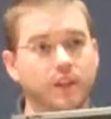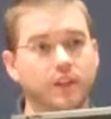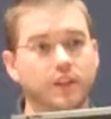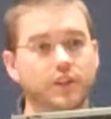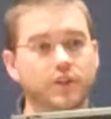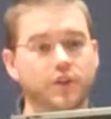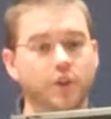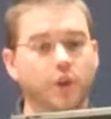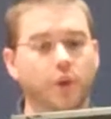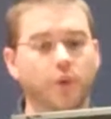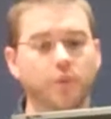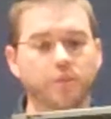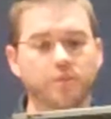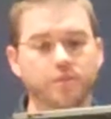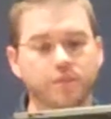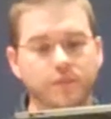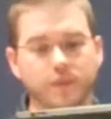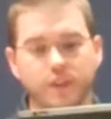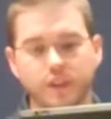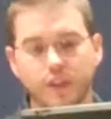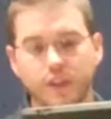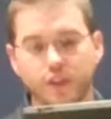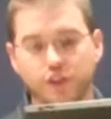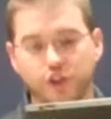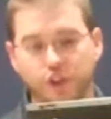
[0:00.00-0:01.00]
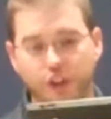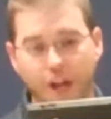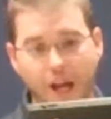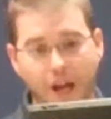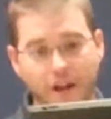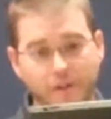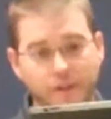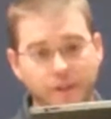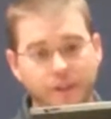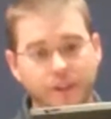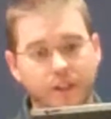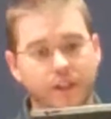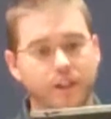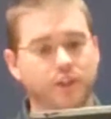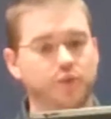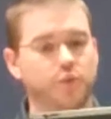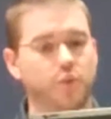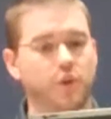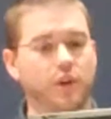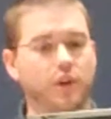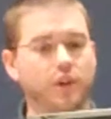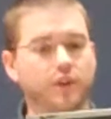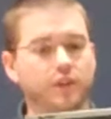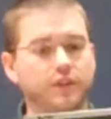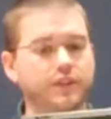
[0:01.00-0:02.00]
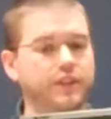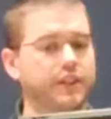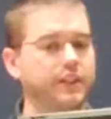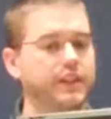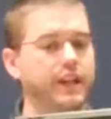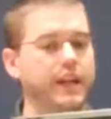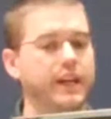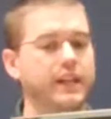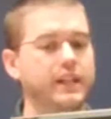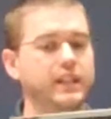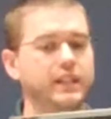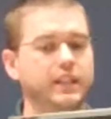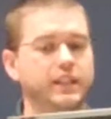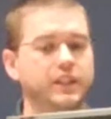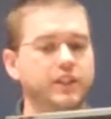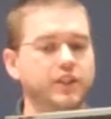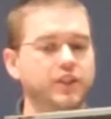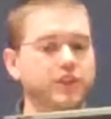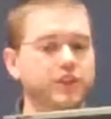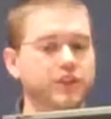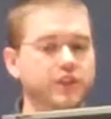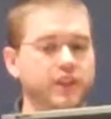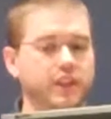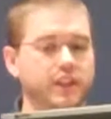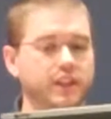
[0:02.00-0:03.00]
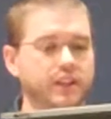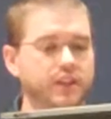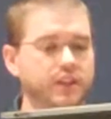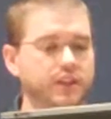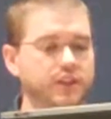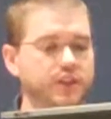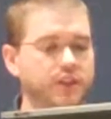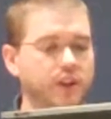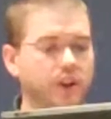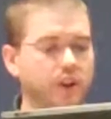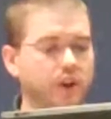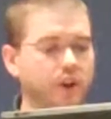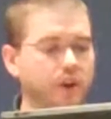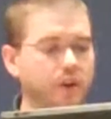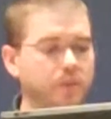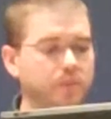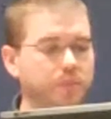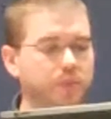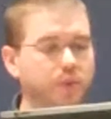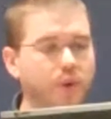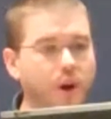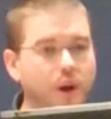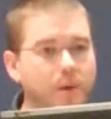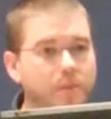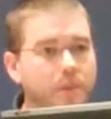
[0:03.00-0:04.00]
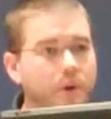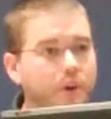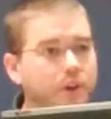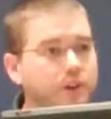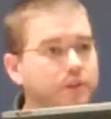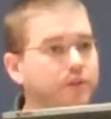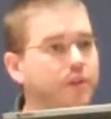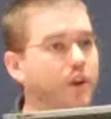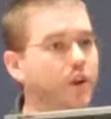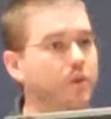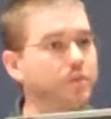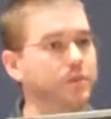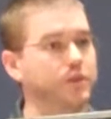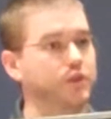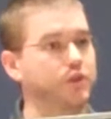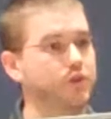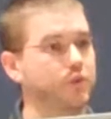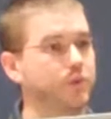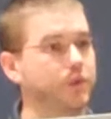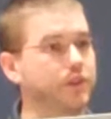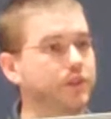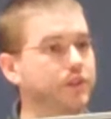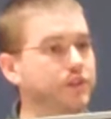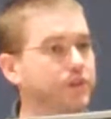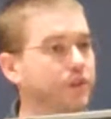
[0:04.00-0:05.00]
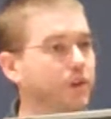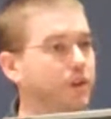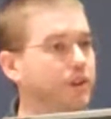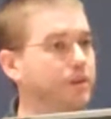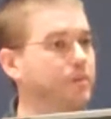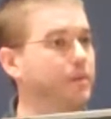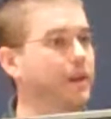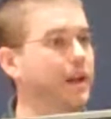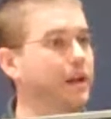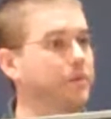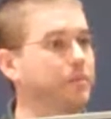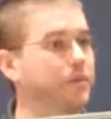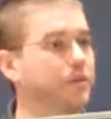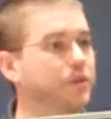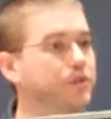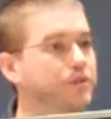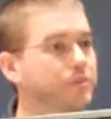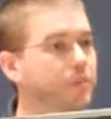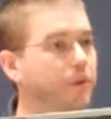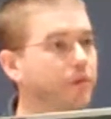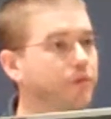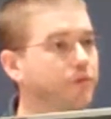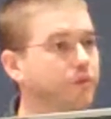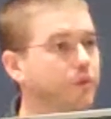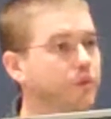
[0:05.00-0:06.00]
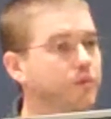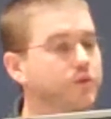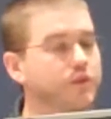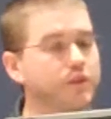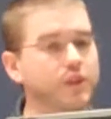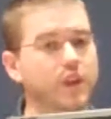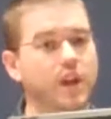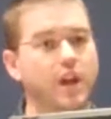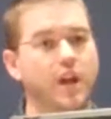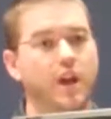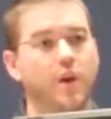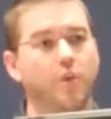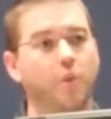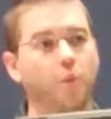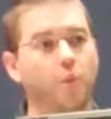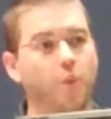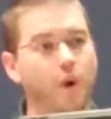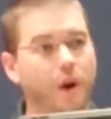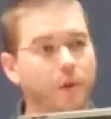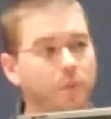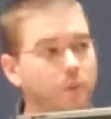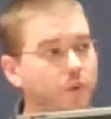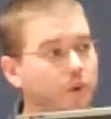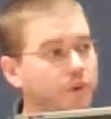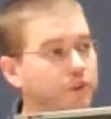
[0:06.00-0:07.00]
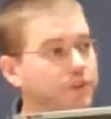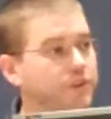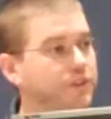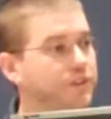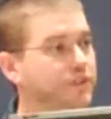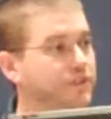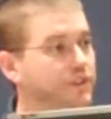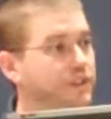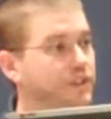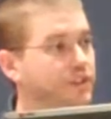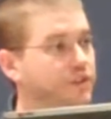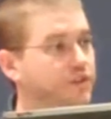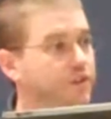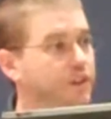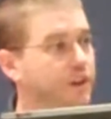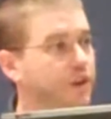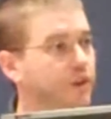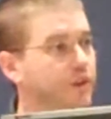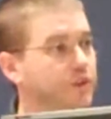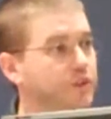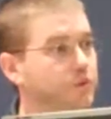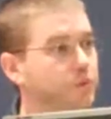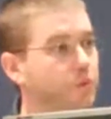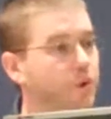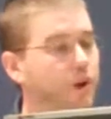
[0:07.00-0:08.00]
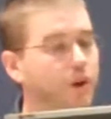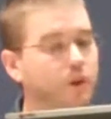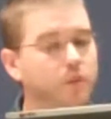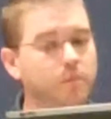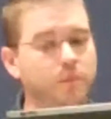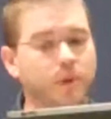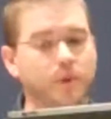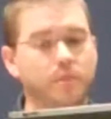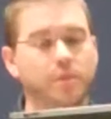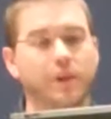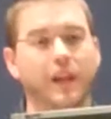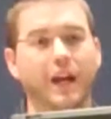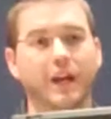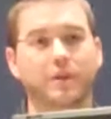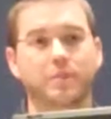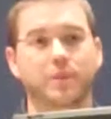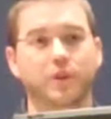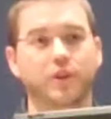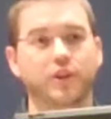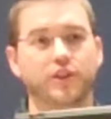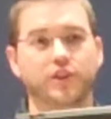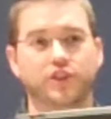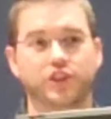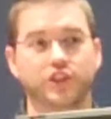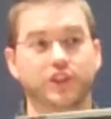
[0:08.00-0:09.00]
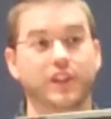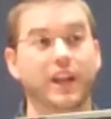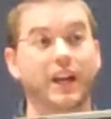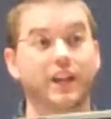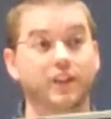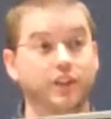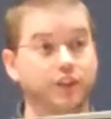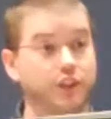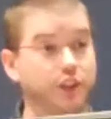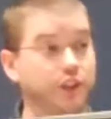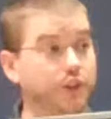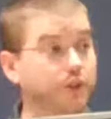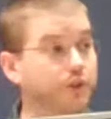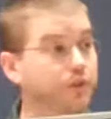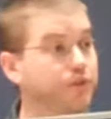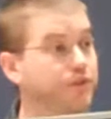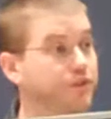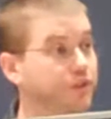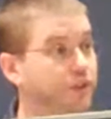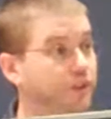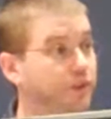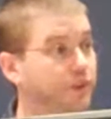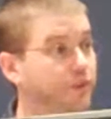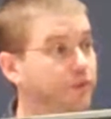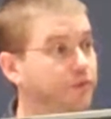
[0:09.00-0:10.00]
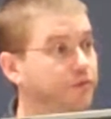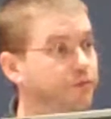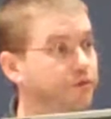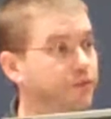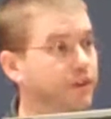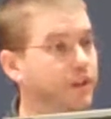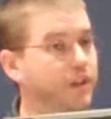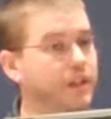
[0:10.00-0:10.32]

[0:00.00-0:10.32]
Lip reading: So Java as well today is our primary development choice on the BlackBerry smartphones. WebWorks is there as well, but BlackBerry's just had years of